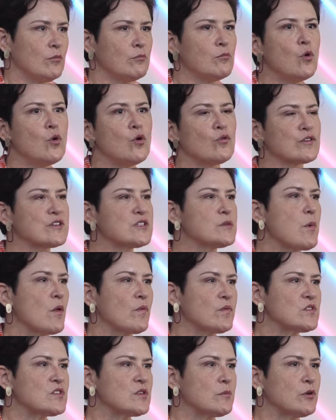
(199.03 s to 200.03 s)
more
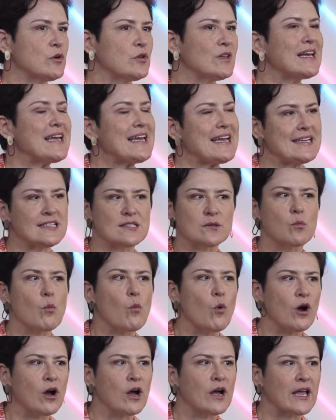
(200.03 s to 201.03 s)
responsible isn't
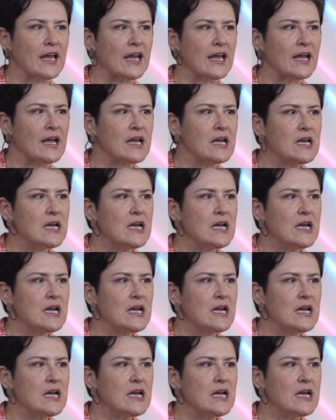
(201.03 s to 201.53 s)
working.